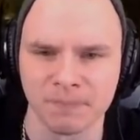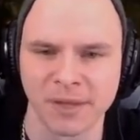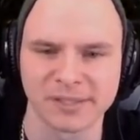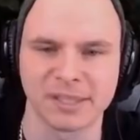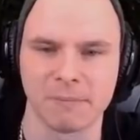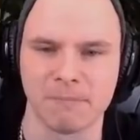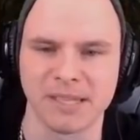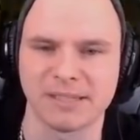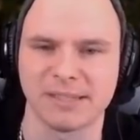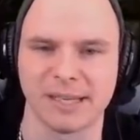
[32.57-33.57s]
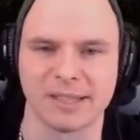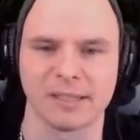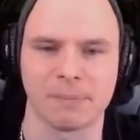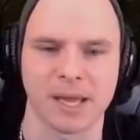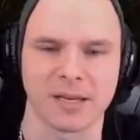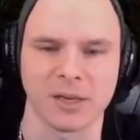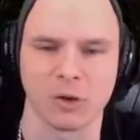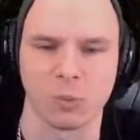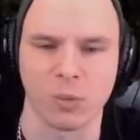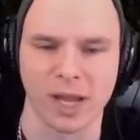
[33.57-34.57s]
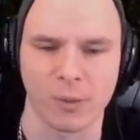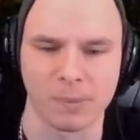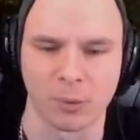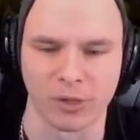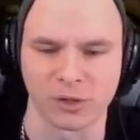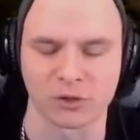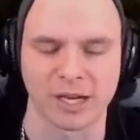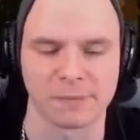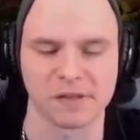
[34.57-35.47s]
to mid-tier, depending on where we put the traps.